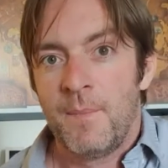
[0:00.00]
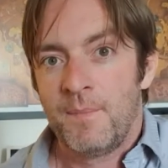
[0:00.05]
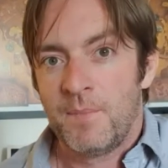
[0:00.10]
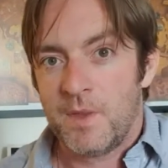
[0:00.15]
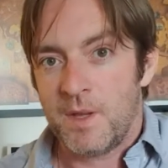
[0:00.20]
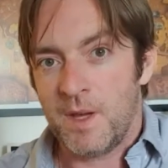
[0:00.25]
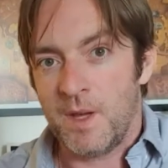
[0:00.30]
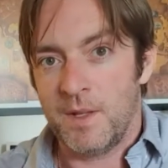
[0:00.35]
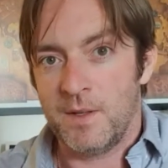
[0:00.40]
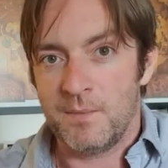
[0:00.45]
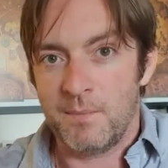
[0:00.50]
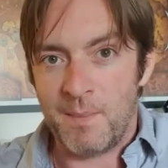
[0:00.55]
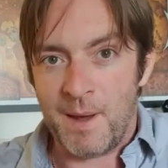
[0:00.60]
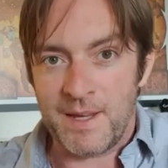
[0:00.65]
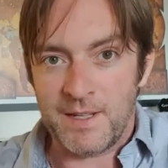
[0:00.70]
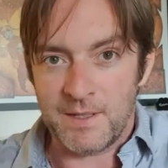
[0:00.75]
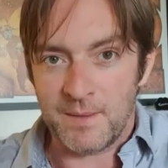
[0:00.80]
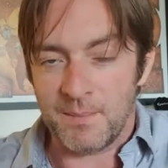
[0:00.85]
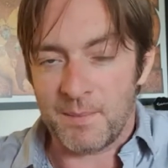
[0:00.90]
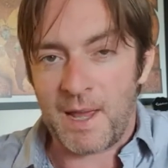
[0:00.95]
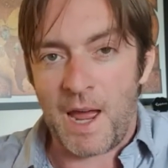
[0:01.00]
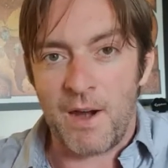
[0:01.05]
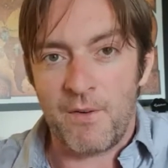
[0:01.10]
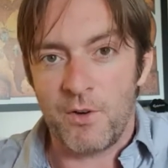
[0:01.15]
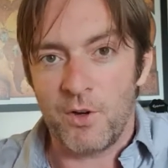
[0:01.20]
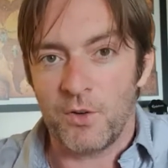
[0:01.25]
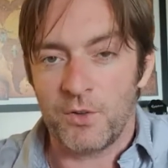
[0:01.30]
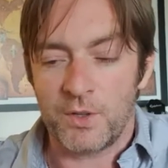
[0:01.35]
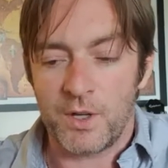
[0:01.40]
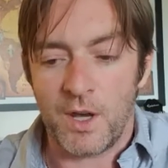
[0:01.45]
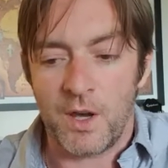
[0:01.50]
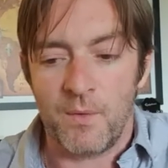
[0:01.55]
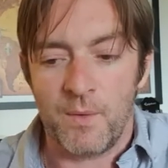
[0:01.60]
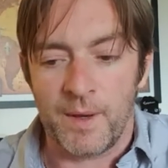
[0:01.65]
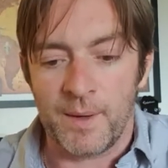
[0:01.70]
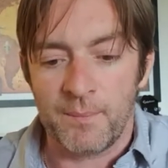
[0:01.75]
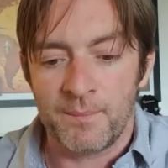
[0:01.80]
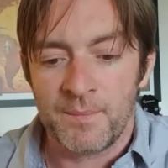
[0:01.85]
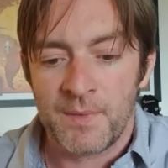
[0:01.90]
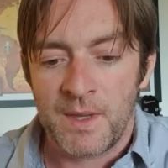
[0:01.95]
and made them carry on
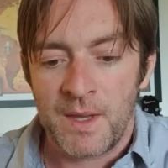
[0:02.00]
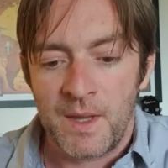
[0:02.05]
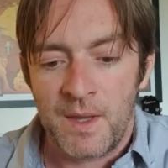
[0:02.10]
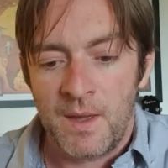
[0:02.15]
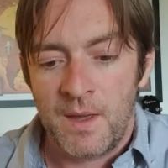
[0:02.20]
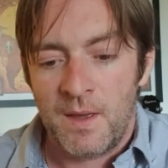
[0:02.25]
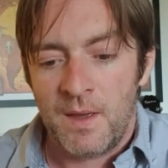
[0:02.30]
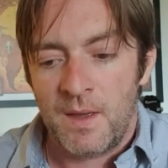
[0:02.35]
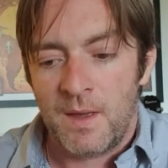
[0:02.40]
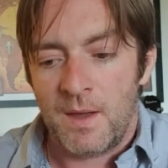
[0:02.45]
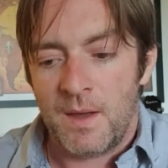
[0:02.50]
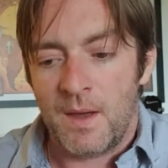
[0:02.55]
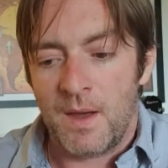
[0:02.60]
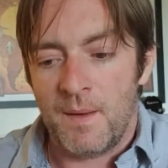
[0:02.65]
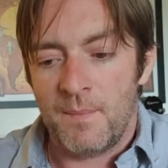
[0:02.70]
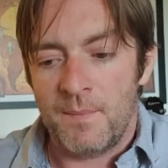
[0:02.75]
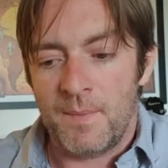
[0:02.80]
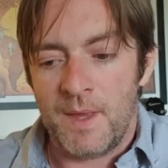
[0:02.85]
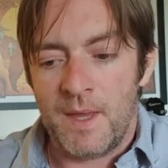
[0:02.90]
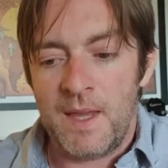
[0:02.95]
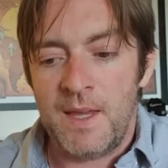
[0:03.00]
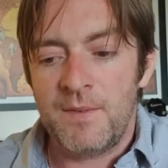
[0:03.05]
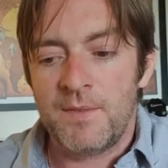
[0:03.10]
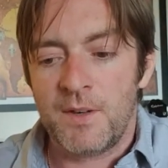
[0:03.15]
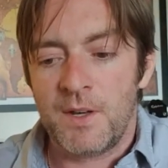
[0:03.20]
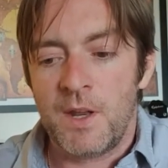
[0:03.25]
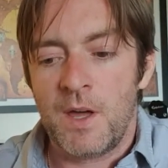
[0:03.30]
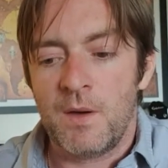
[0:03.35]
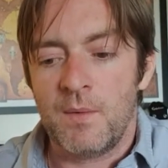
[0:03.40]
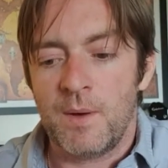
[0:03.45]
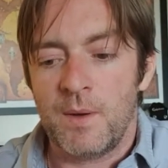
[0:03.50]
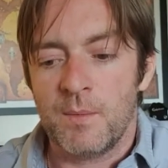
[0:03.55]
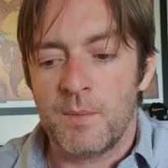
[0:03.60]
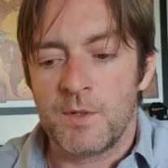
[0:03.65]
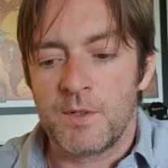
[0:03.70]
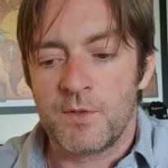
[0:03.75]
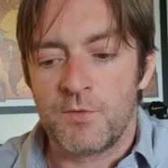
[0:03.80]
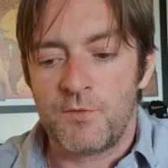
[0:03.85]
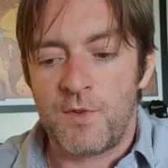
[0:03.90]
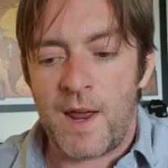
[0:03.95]
going, even though it
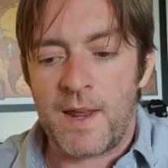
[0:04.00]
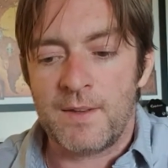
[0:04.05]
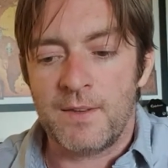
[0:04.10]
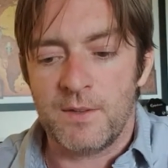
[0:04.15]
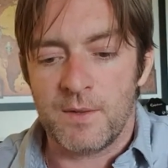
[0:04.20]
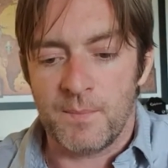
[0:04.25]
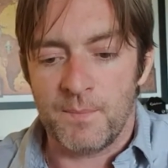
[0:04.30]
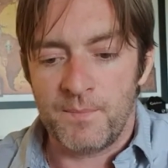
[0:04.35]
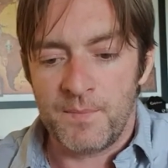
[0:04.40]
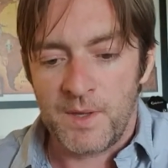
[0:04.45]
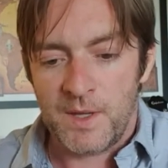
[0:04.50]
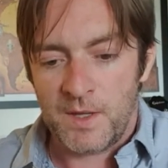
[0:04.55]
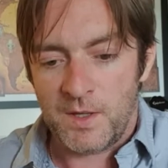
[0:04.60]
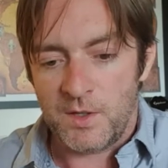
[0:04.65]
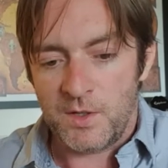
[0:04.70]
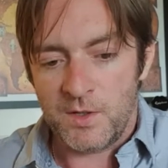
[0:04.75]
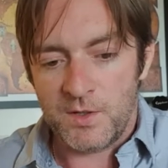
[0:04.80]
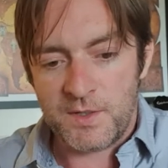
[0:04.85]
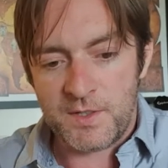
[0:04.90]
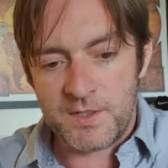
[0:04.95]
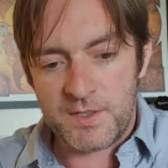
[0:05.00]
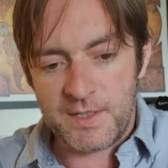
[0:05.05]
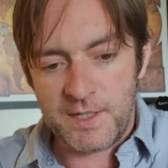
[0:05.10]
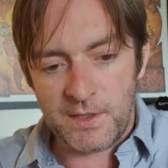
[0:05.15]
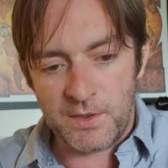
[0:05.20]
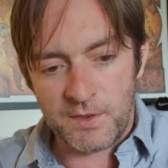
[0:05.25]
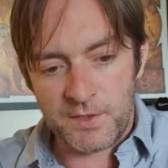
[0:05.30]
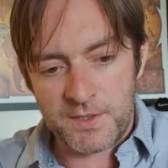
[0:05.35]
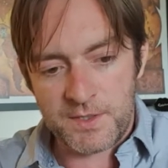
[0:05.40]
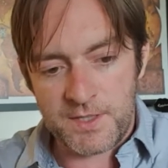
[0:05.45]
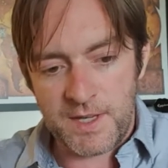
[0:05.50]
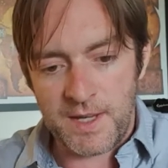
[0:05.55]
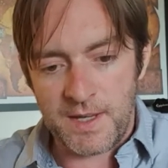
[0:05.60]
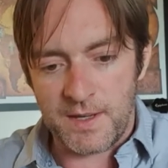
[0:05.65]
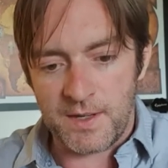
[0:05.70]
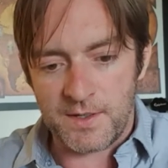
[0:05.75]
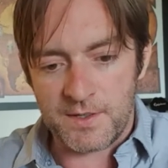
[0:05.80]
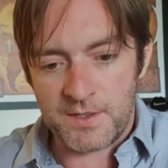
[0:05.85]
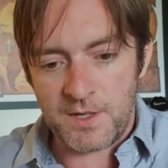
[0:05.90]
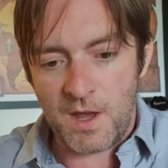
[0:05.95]
was a random, you'd still
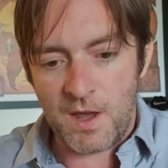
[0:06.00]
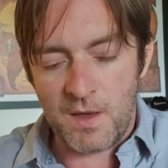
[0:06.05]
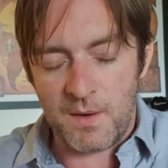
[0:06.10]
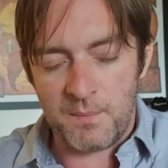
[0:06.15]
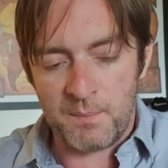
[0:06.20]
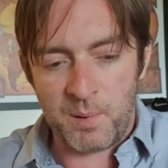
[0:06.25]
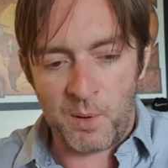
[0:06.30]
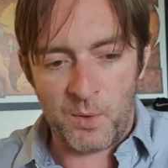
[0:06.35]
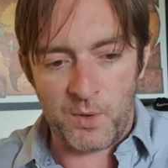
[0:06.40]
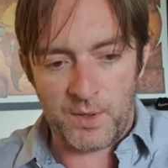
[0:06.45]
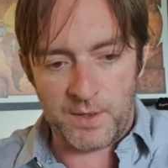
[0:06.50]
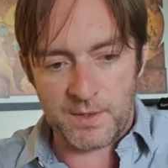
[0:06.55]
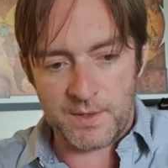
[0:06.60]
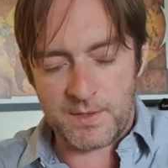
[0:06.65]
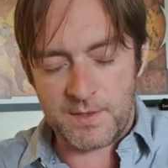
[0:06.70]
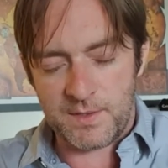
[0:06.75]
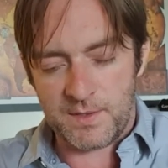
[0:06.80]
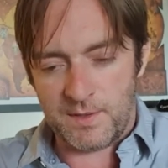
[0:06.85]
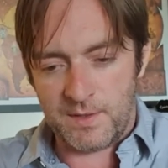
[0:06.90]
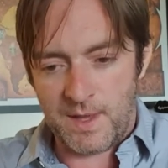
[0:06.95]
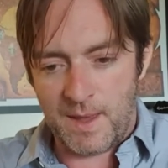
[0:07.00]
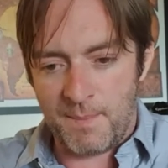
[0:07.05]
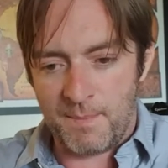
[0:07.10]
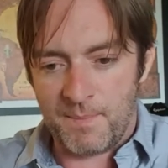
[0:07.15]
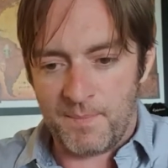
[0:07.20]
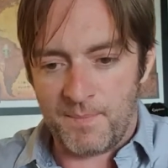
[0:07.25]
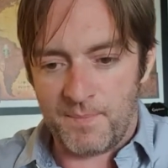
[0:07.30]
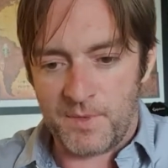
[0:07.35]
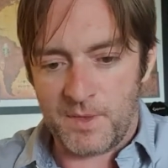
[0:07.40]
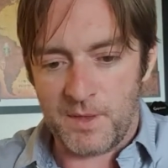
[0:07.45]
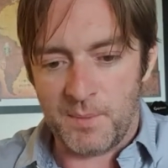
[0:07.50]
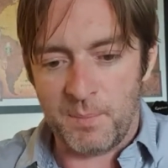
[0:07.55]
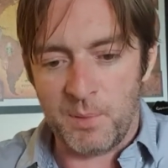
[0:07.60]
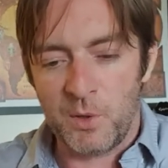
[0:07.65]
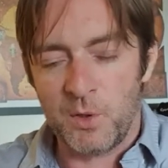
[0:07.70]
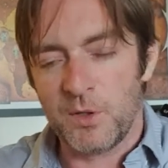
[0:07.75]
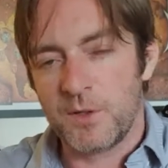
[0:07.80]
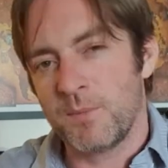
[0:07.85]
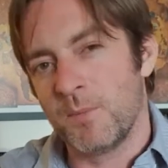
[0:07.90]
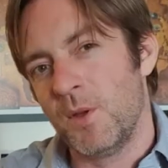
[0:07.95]
see at certain points the
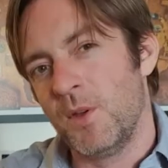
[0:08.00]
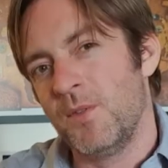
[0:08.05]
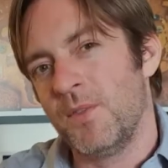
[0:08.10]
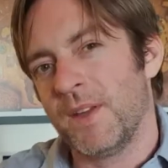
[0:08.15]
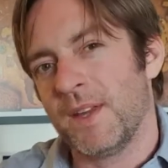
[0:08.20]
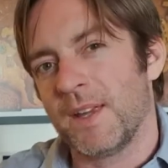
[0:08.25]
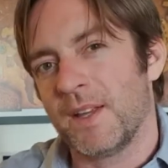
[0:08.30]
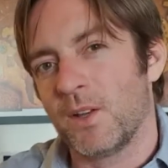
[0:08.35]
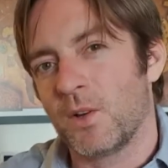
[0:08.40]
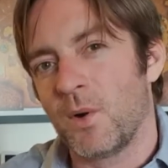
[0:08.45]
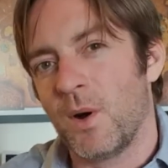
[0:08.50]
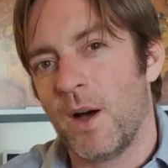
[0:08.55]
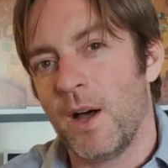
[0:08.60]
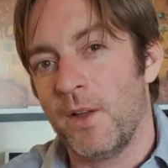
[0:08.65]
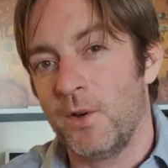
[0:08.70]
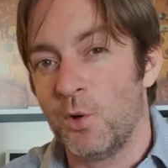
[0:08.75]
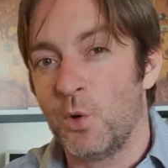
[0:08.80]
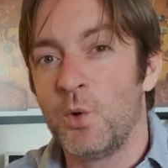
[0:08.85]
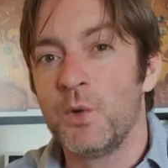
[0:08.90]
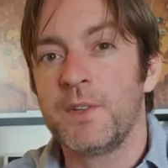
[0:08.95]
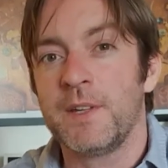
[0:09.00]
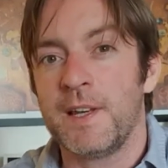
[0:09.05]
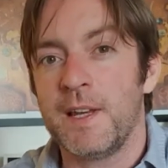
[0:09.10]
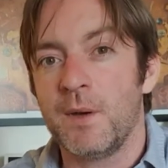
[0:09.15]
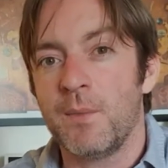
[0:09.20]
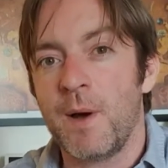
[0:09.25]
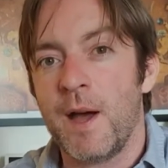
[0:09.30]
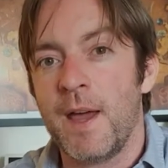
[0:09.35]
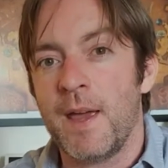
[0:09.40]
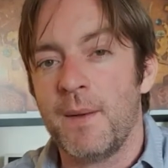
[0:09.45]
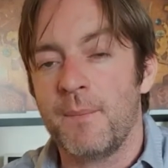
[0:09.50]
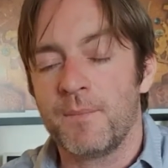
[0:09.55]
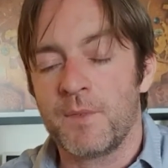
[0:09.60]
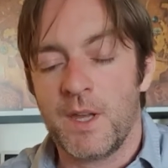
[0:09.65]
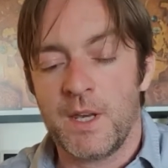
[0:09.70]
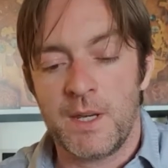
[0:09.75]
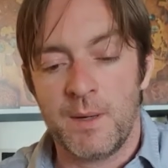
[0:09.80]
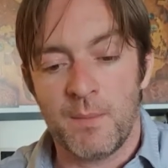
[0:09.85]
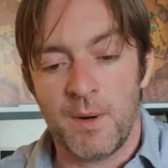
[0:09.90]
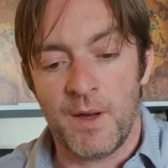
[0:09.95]
balls moving in quite an orderly way,
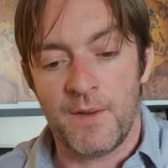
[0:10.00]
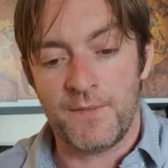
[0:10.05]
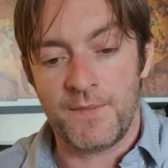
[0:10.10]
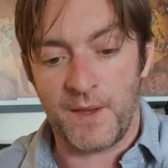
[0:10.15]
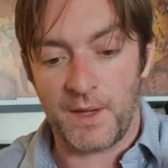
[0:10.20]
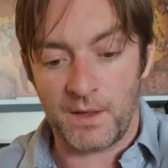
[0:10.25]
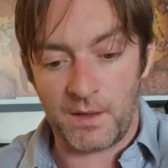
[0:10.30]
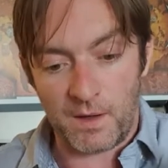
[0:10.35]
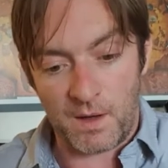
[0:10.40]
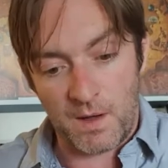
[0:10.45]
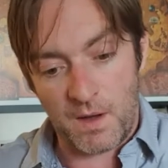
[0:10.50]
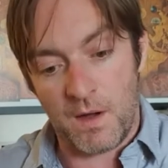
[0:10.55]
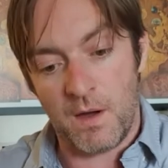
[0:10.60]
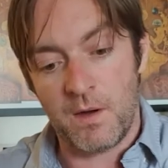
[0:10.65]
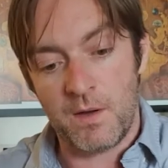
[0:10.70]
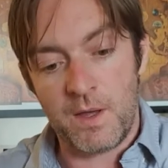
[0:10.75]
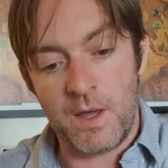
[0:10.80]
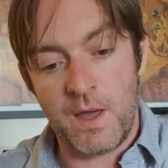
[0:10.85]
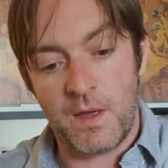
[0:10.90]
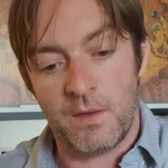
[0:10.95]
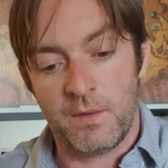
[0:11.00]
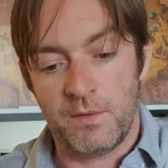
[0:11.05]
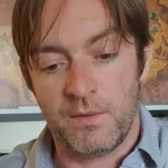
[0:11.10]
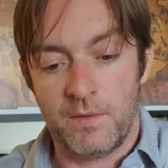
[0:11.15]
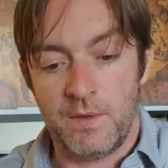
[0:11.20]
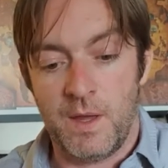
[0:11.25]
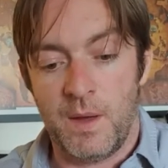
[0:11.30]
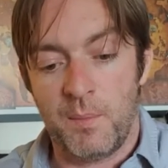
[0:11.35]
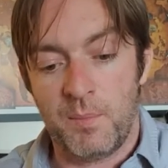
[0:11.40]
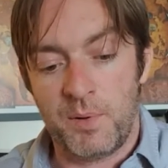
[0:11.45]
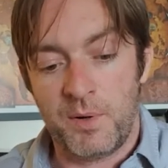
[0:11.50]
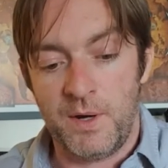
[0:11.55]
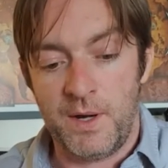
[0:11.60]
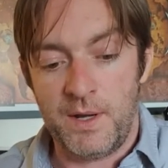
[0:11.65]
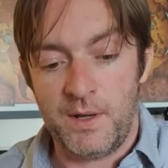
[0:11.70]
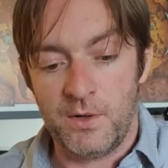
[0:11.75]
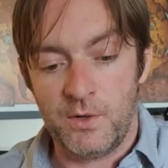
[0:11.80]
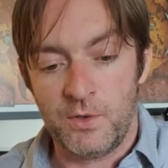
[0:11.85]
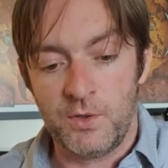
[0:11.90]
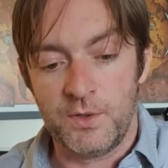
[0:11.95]
and you might think, oh yeah, they're
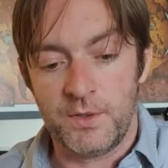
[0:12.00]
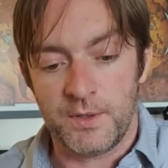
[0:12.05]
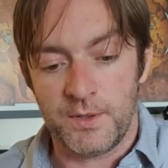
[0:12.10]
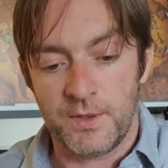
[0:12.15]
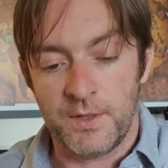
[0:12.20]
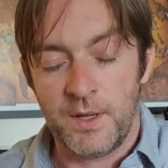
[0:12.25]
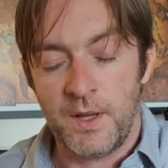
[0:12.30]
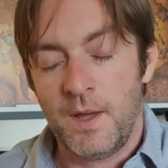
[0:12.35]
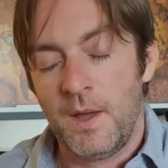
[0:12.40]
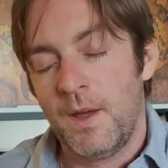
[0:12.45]
pretty ordered,